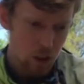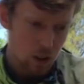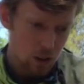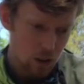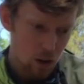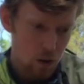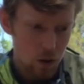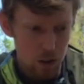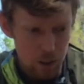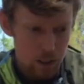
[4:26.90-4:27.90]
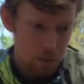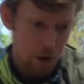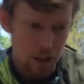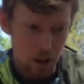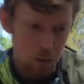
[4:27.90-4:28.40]
So
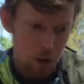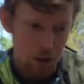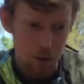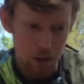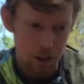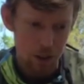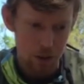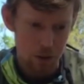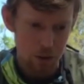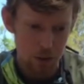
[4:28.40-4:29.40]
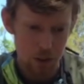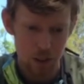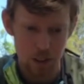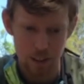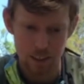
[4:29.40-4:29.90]
depending on what you want to use,
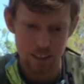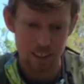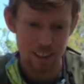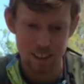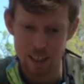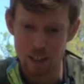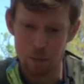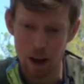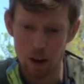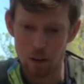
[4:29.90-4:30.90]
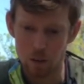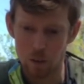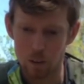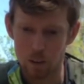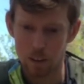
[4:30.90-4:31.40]
just think about
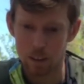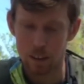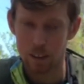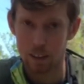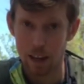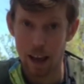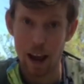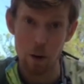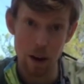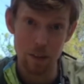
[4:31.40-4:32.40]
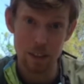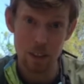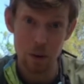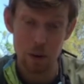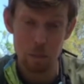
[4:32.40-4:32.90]
how heavy it's
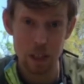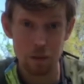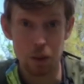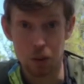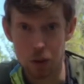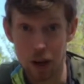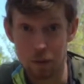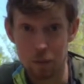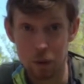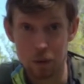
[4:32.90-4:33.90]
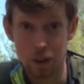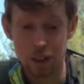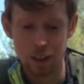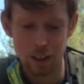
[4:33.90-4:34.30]
going to be if you do have to move it,